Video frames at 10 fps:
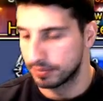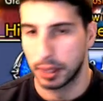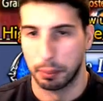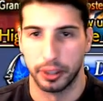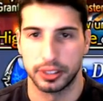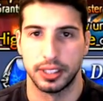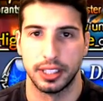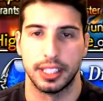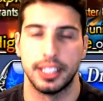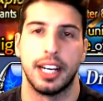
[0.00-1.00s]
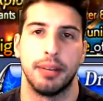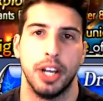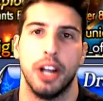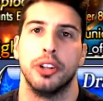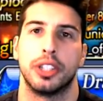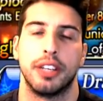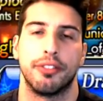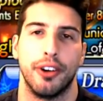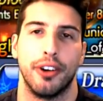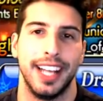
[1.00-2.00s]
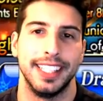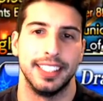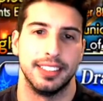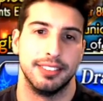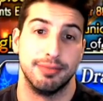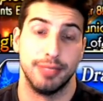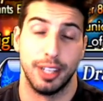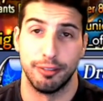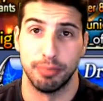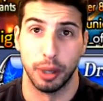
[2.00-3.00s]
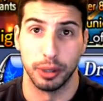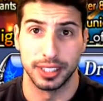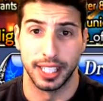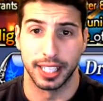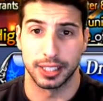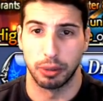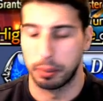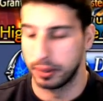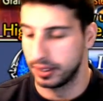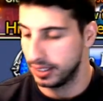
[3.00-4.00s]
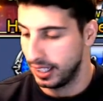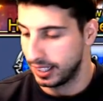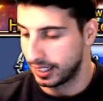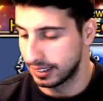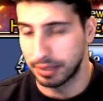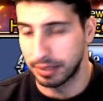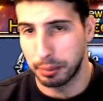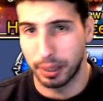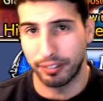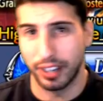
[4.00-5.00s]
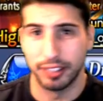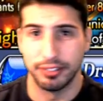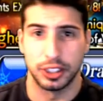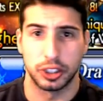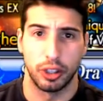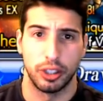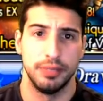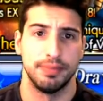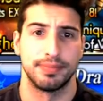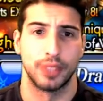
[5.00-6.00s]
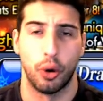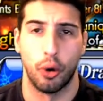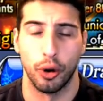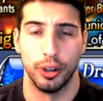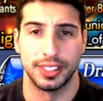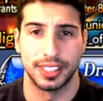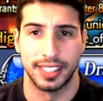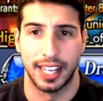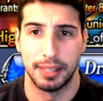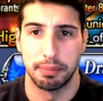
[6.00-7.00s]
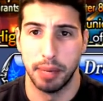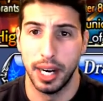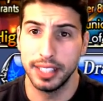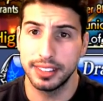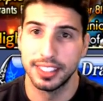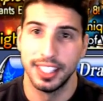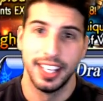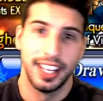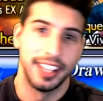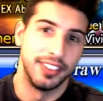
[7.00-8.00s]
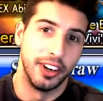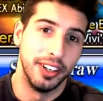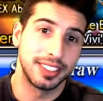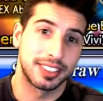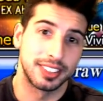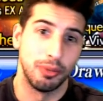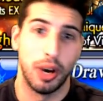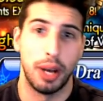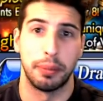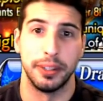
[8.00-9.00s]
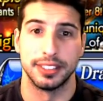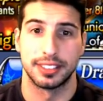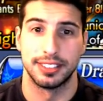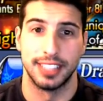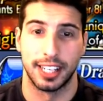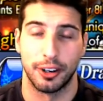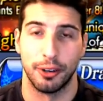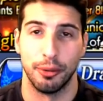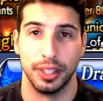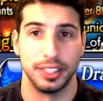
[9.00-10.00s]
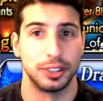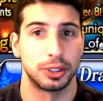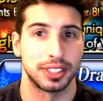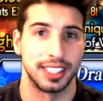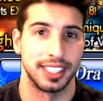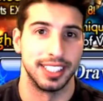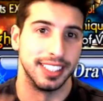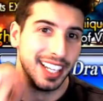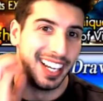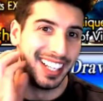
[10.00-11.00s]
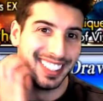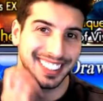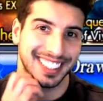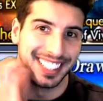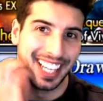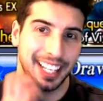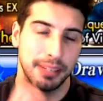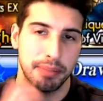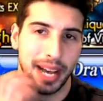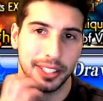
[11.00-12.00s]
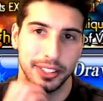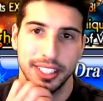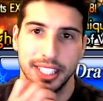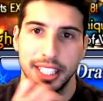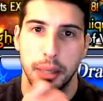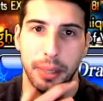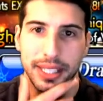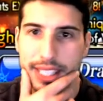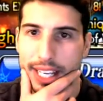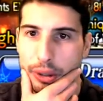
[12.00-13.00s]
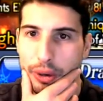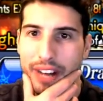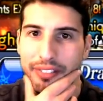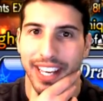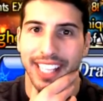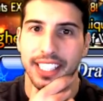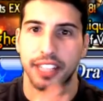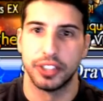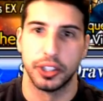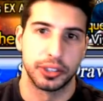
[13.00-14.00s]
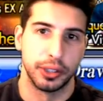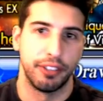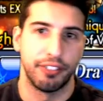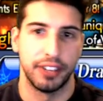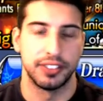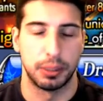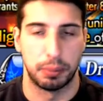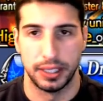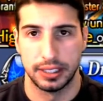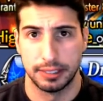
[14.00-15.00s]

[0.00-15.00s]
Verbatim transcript: personally, I'm not looking for any of both EX weapon. Because I'm not a big fan of Y'shtola or Zidane. But there is some weapons that are really interesting in the, the Zidane banner. Basically, I don't have any of their 35 CPs